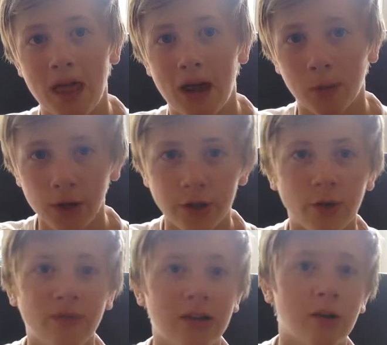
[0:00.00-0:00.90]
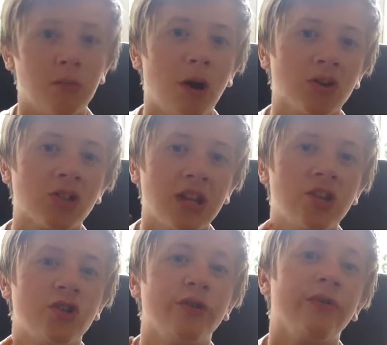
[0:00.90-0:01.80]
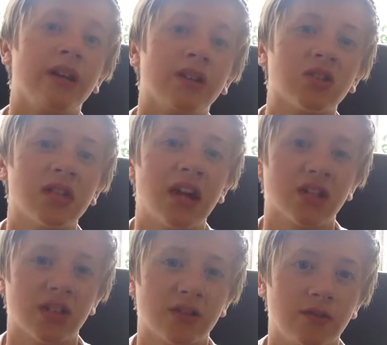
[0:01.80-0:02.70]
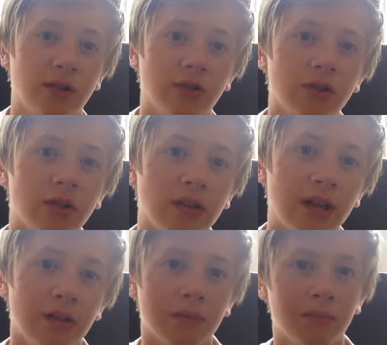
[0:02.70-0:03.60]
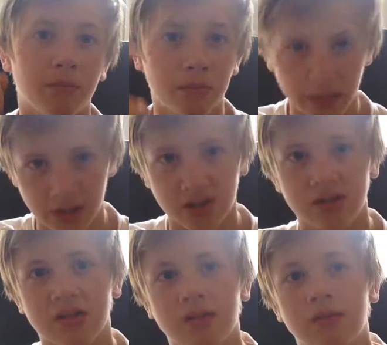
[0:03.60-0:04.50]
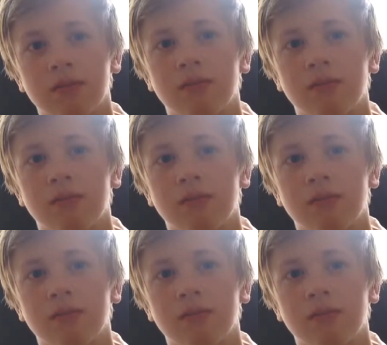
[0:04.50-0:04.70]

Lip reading: I'm going to do a video tomorrow. Stay tuned and I'll see you guys next video. Until then, peace.